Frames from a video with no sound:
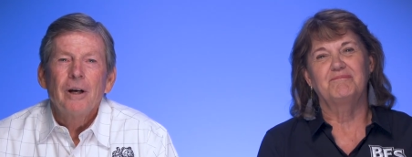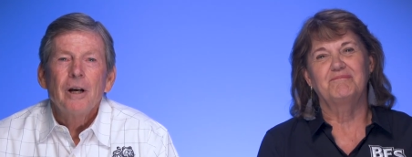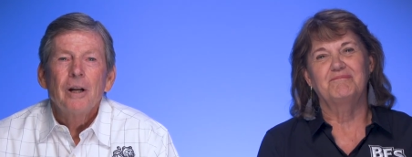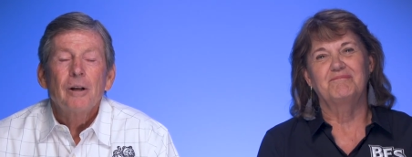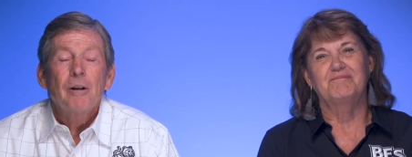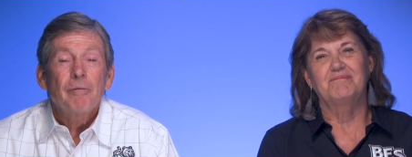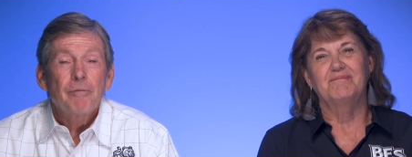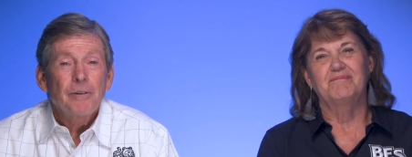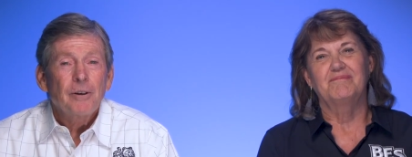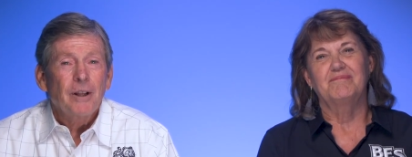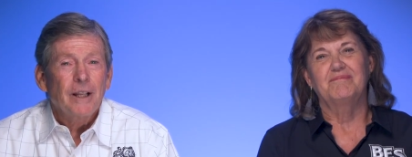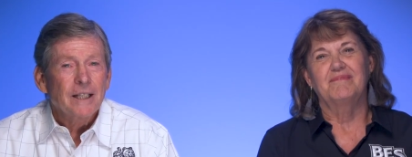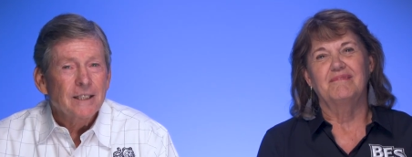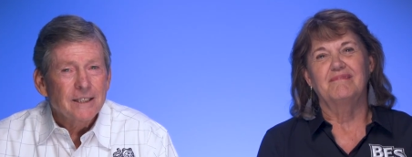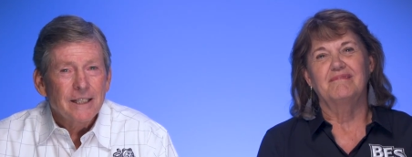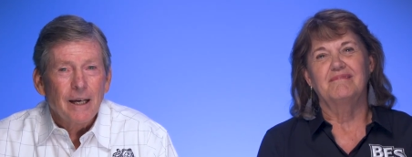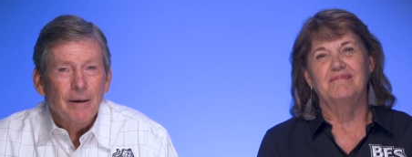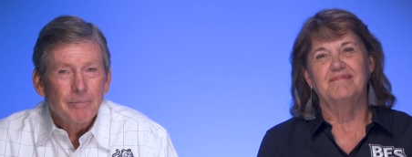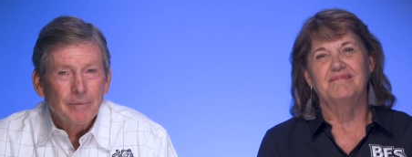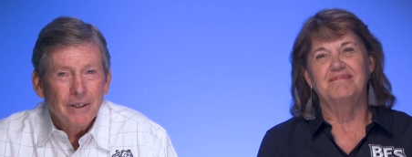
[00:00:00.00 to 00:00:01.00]
Speaker 1: to feel
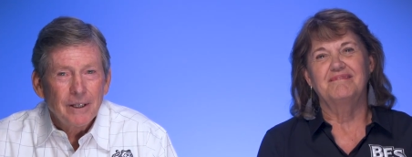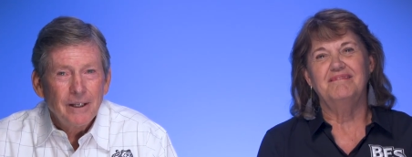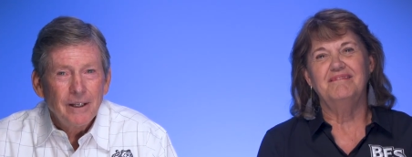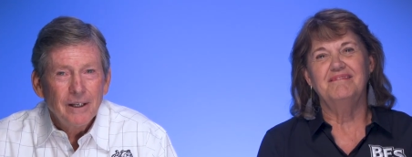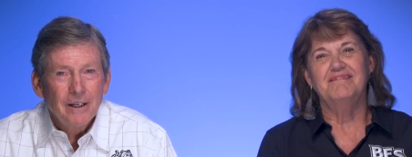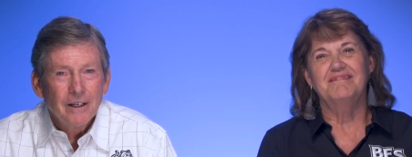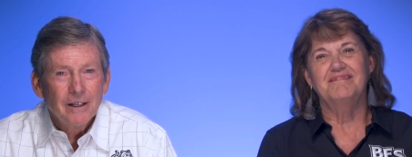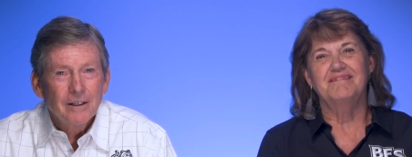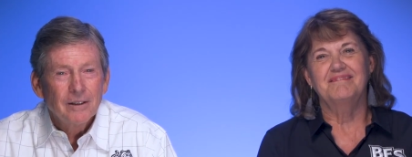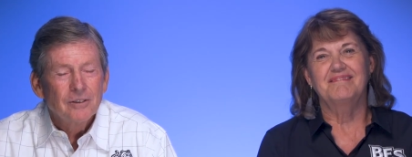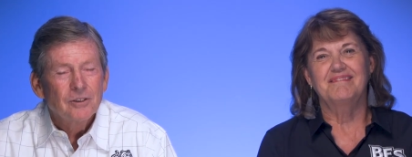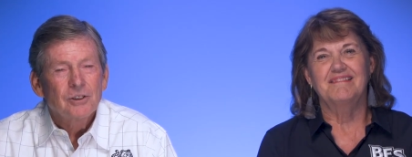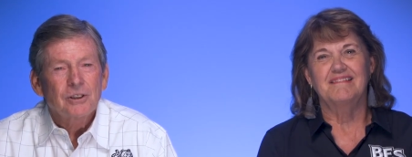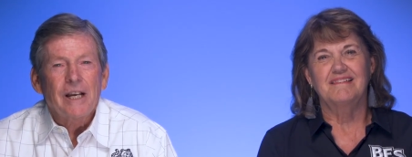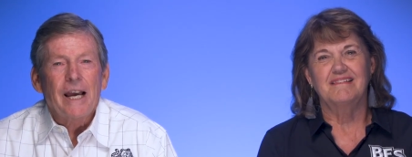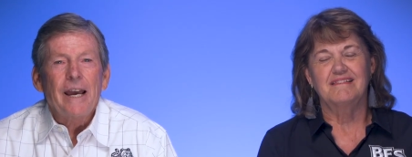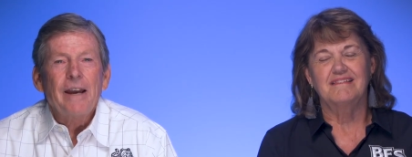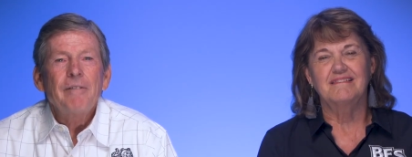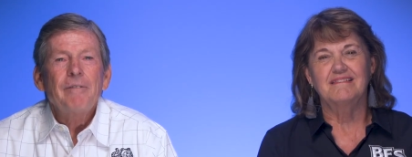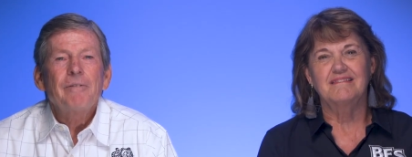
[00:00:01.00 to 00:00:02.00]
accepted,
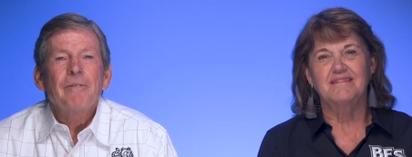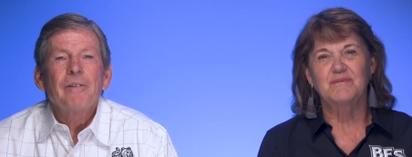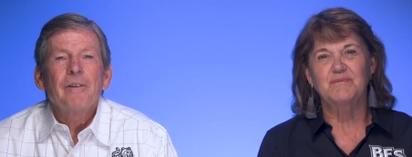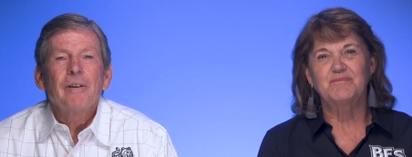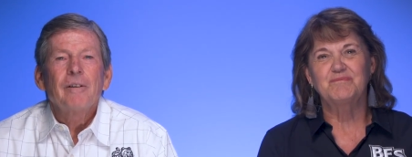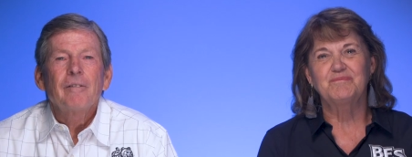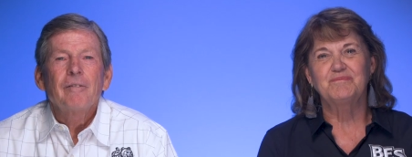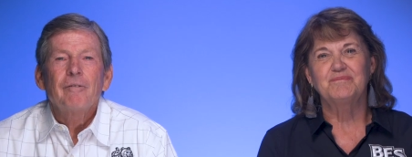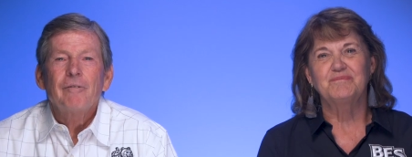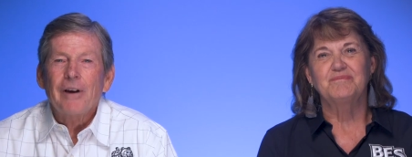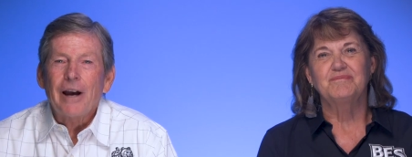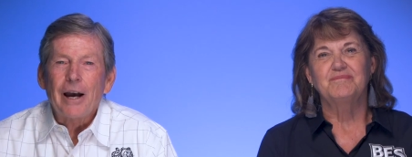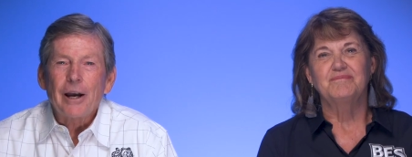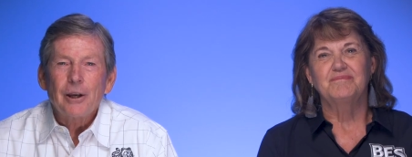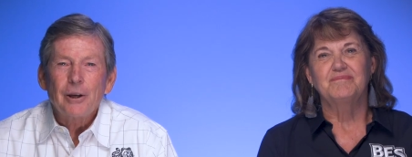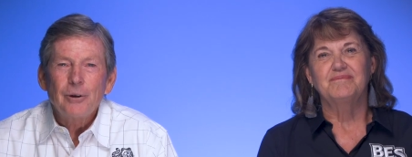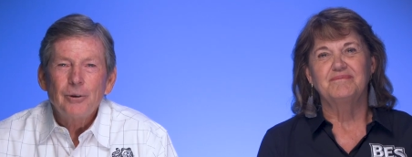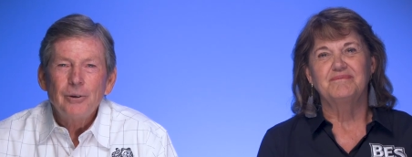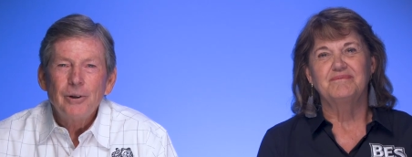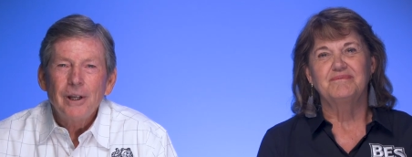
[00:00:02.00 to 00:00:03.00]
safe,
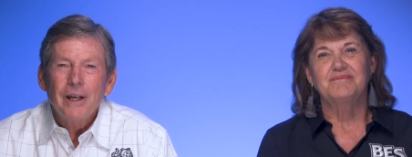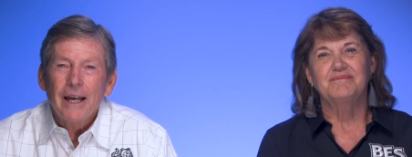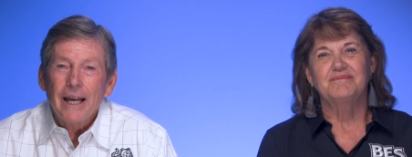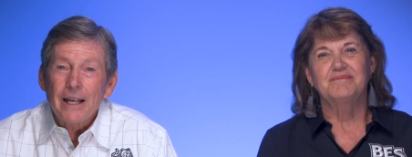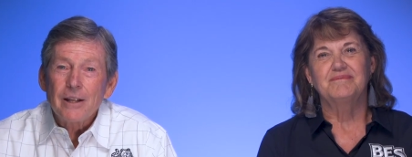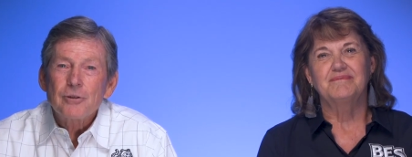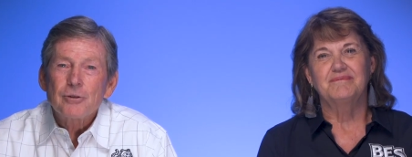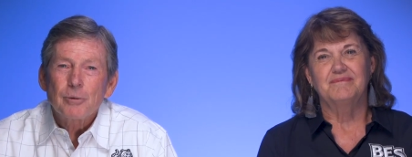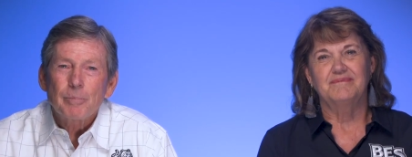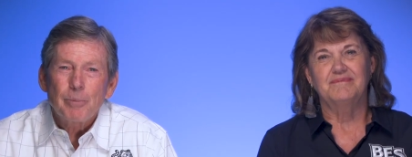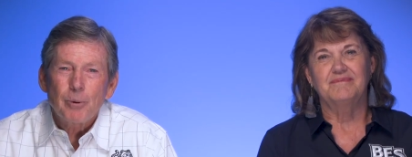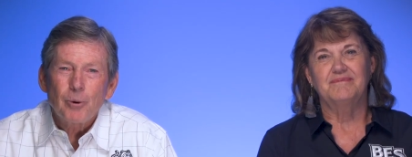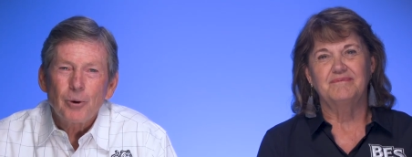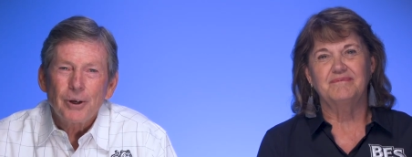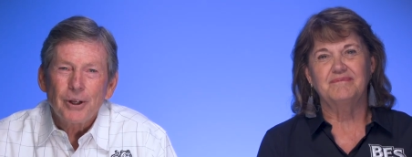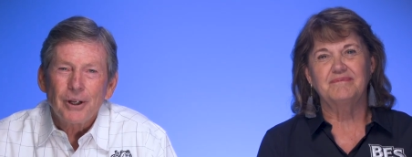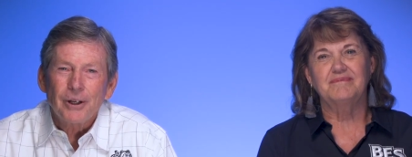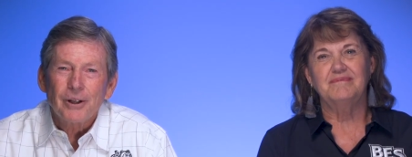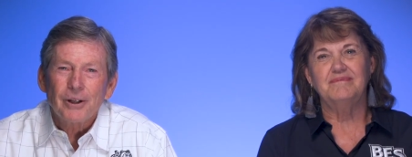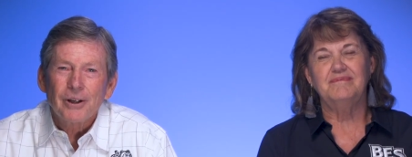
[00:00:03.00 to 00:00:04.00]
valued, and
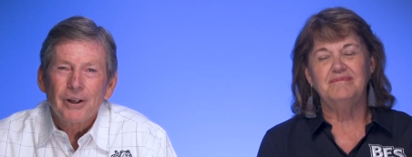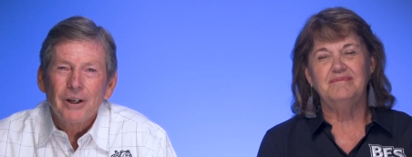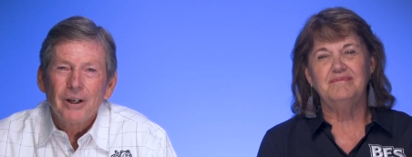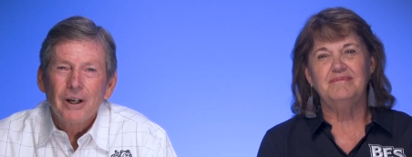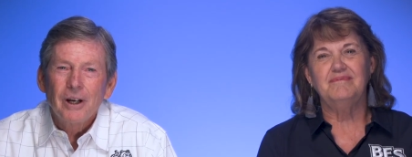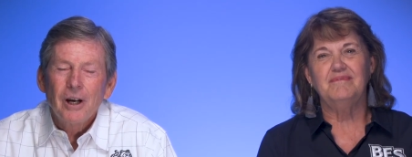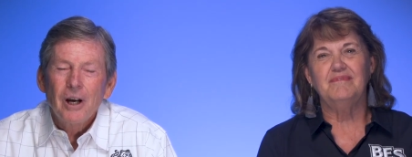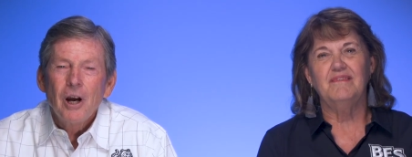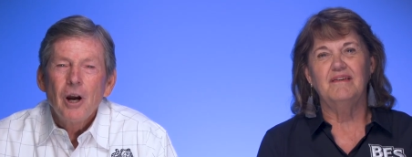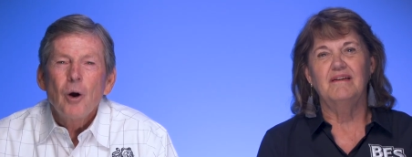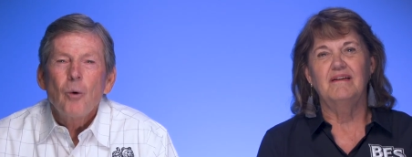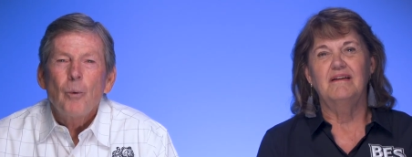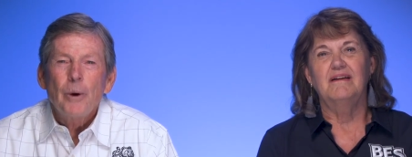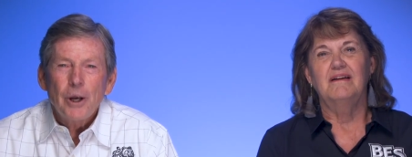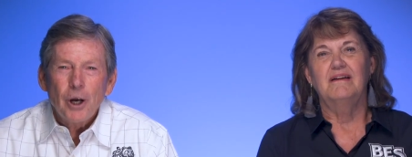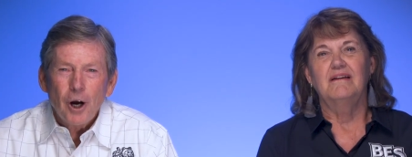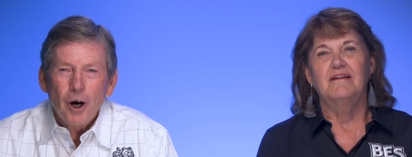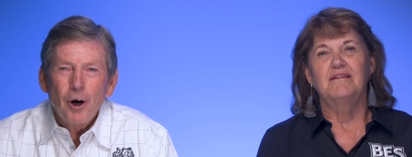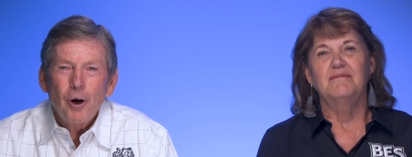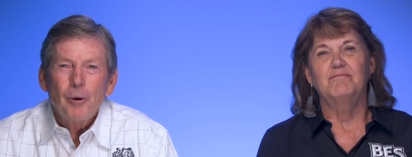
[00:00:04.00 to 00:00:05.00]
supported. We
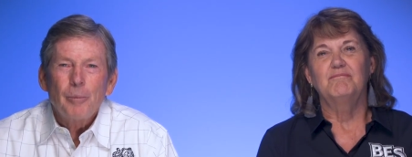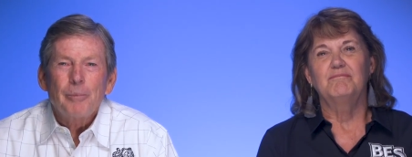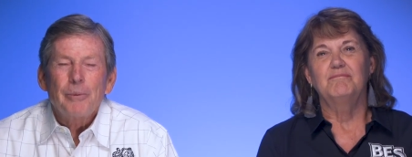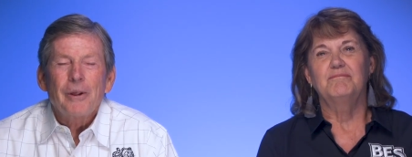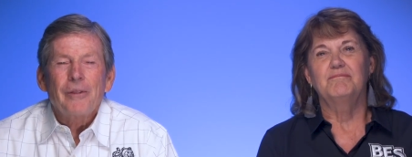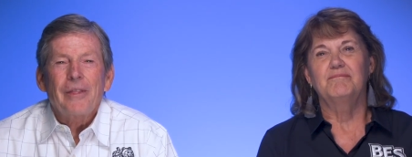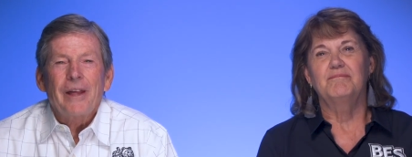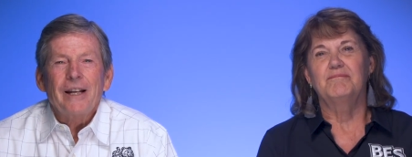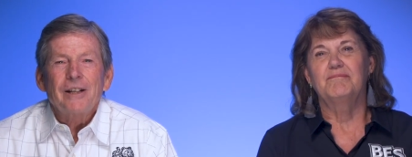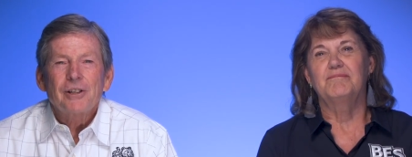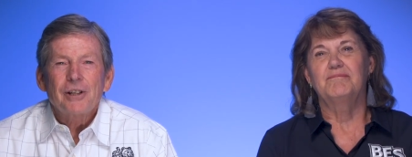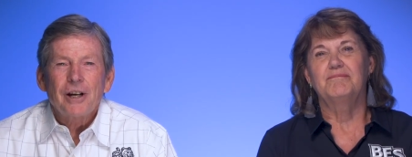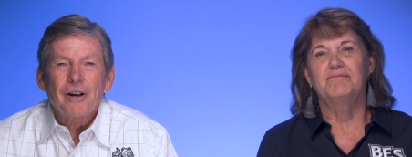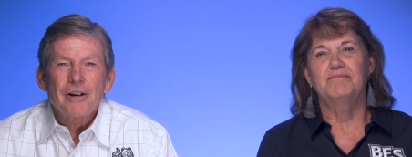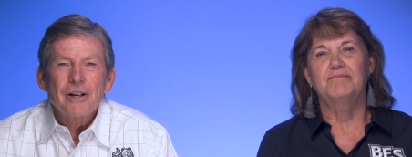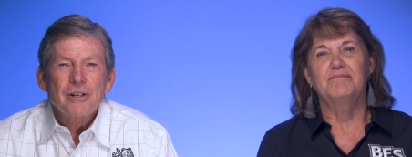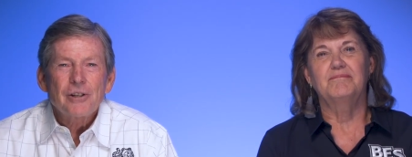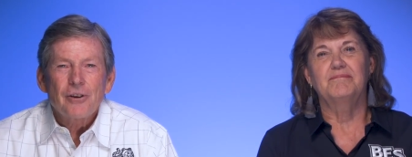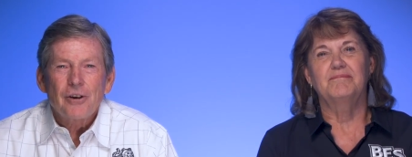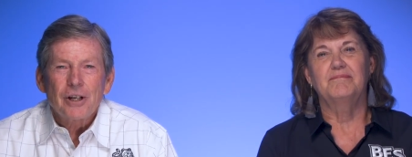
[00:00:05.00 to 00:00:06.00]
hope that they
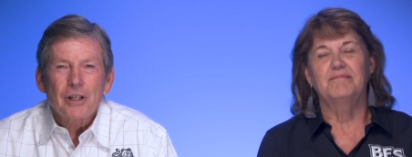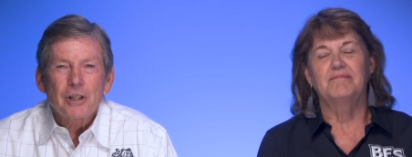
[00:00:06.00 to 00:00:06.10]
cherish their